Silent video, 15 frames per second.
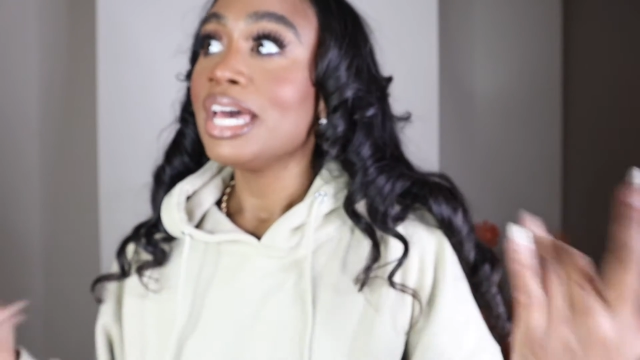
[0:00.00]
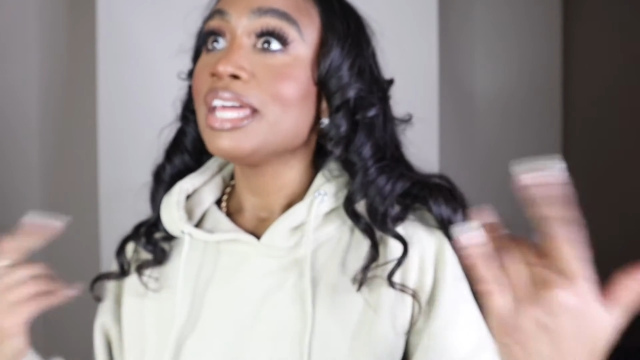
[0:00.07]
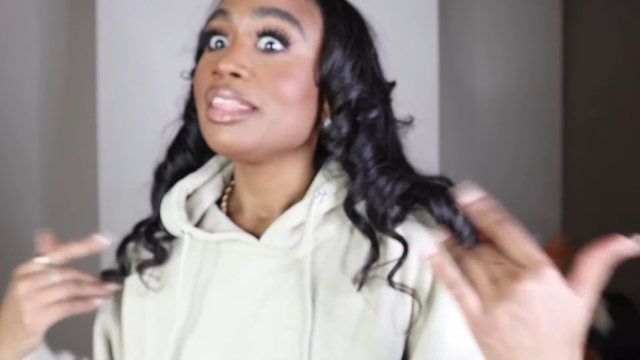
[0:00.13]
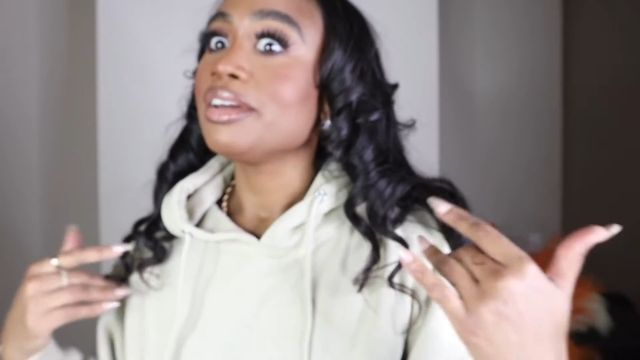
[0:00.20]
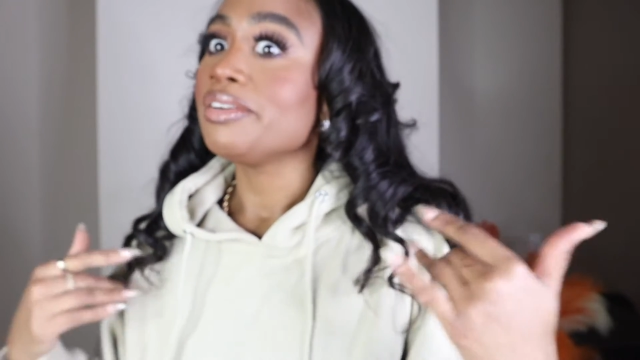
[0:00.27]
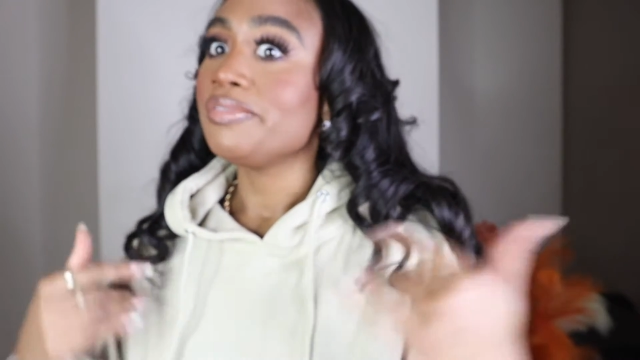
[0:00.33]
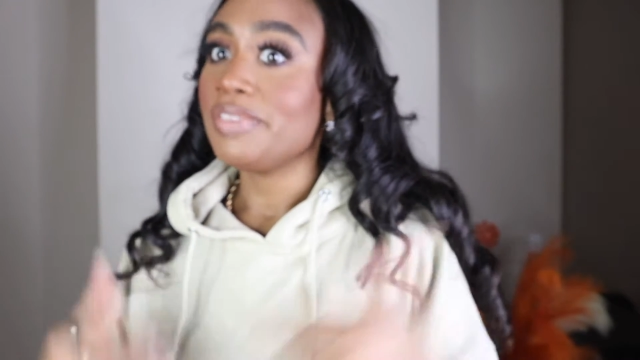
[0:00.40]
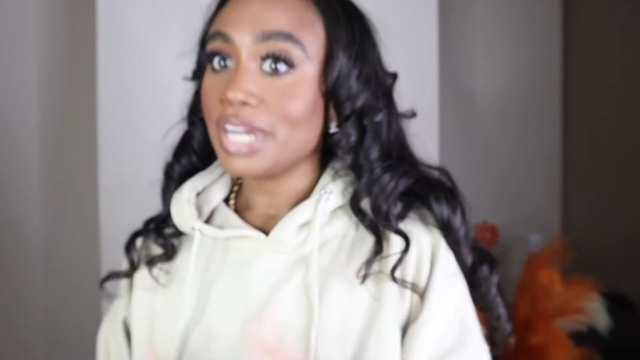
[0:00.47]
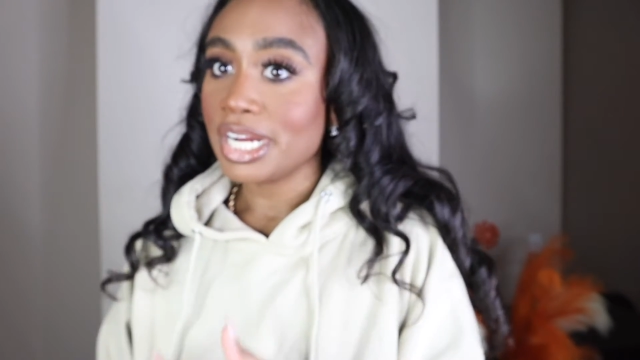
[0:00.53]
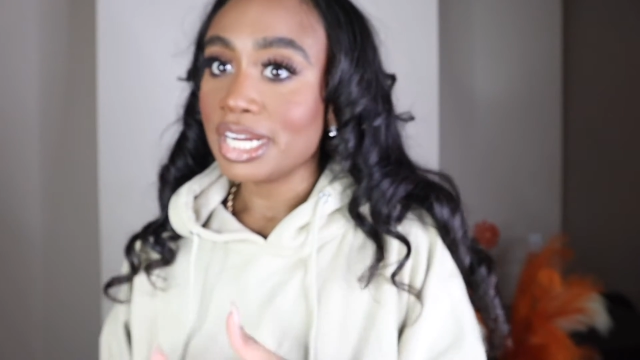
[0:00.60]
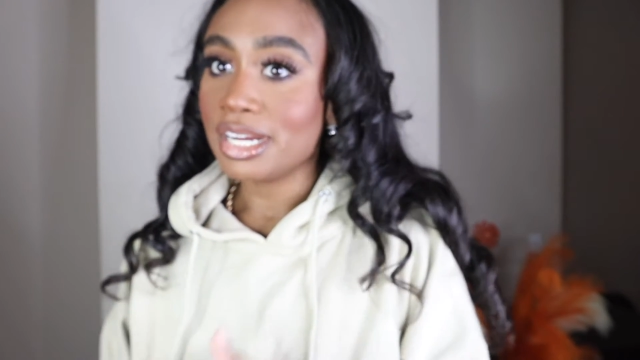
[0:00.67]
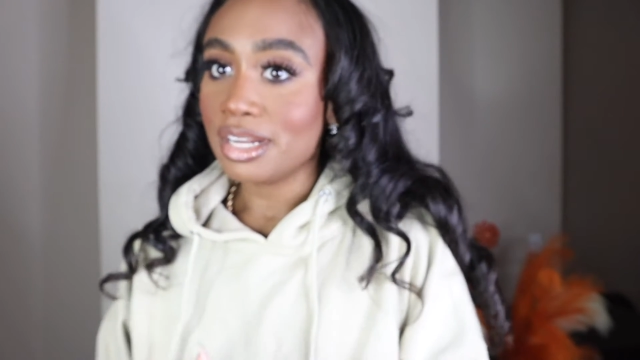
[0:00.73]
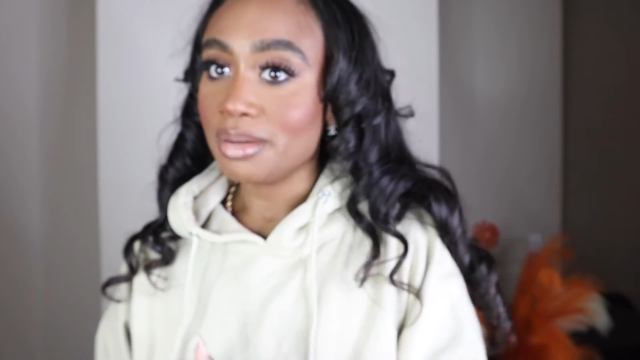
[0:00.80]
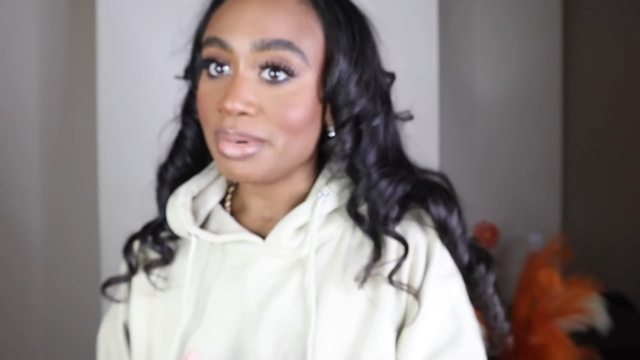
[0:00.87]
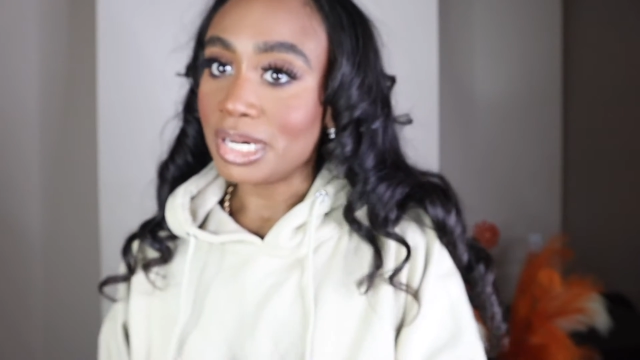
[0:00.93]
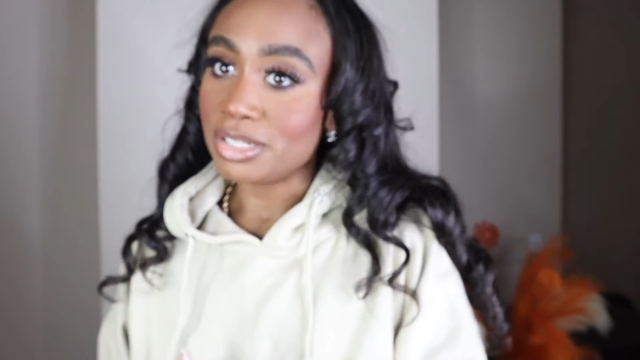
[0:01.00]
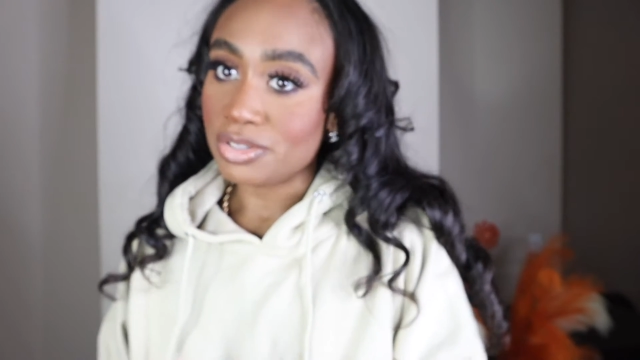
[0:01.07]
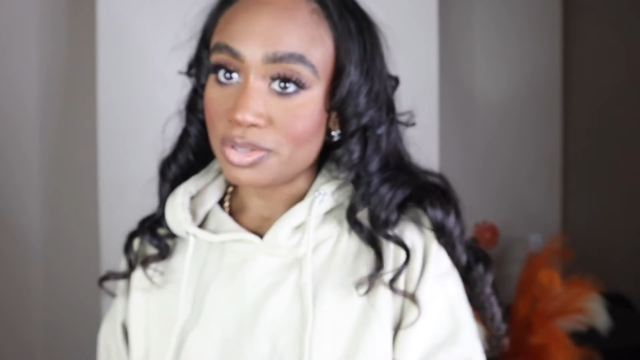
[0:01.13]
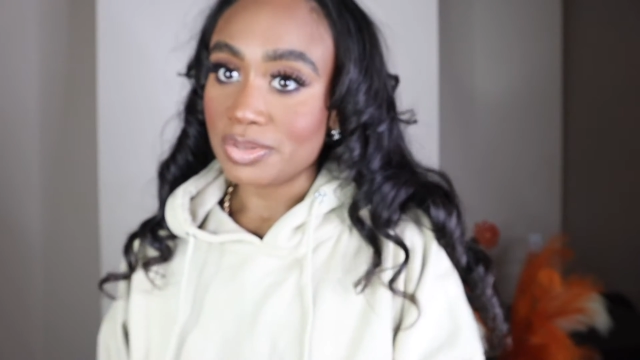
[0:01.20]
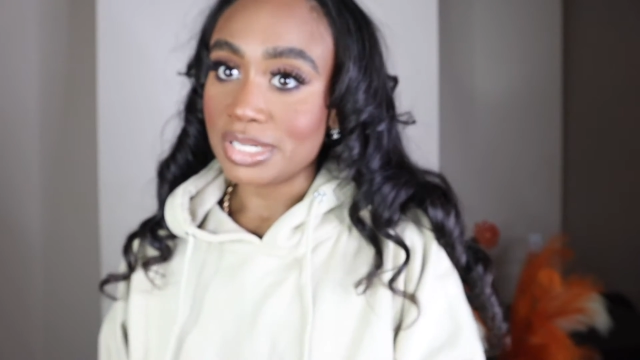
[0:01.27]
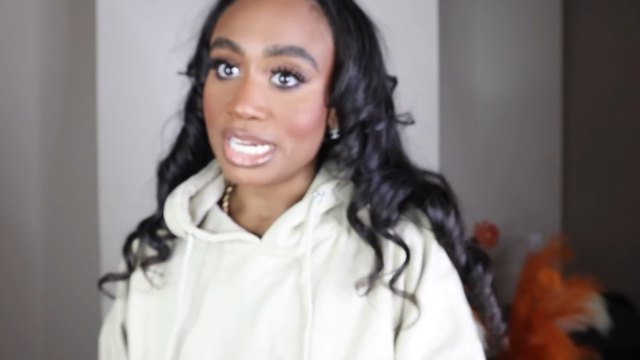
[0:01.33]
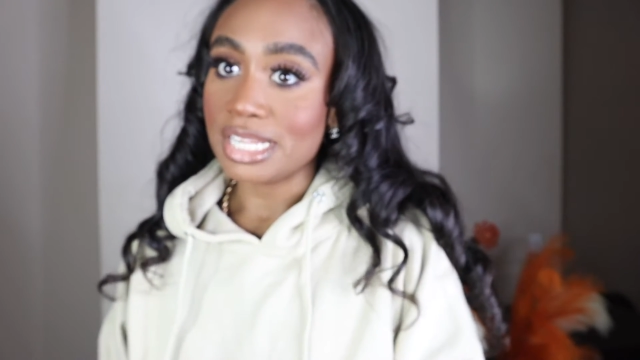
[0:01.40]
They're very good about
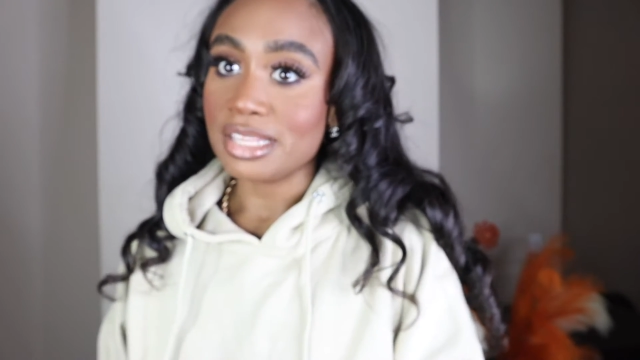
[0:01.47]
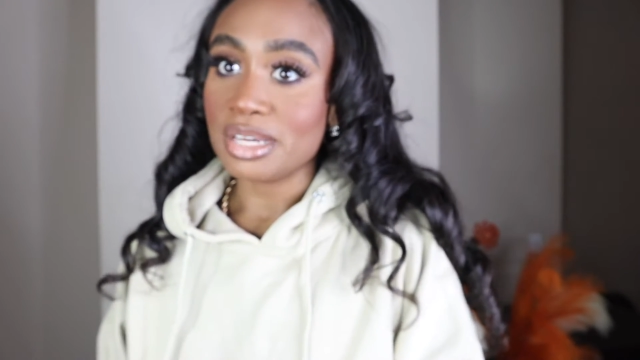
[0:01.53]
doing that.